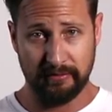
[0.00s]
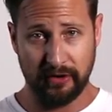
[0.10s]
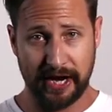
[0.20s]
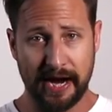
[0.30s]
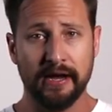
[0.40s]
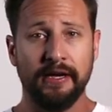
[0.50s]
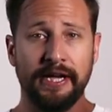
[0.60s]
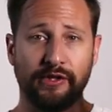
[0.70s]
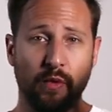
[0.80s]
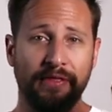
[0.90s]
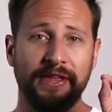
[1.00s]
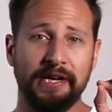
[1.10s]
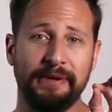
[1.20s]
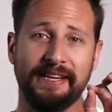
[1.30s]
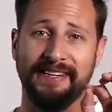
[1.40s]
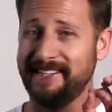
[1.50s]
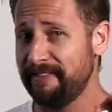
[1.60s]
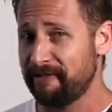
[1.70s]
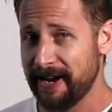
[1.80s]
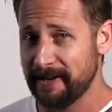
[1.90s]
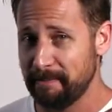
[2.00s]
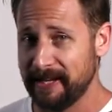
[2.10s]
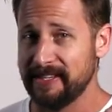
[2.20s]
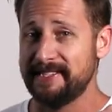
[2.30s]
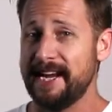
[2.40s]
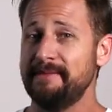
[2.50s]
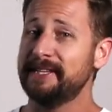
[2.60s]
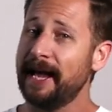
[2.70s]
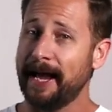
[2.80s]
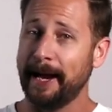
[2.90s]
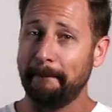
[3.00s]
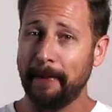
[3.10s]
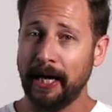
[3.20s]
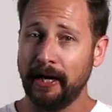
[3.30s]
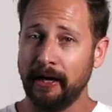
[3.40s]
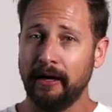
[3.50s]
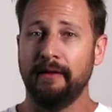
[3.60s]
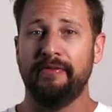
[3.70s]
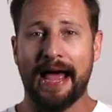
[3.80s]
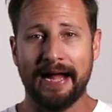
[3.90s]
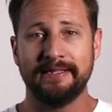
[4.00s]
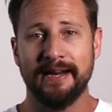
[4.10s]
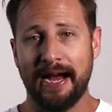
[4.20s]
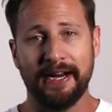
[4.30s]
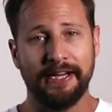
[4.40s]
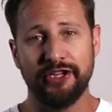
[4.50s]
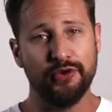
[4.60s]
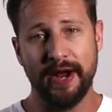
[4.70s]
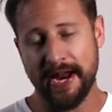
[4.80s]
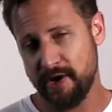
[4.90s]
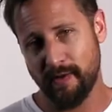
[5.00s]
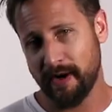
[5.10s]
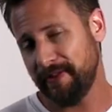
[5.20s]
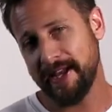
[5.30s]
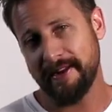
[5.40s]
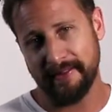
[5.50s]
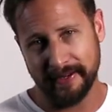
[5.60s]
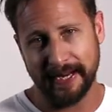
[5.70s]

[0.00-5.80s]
Okay? It's one thing to be indifferent, but at the same time, that's not going to get you anywhere at the end of the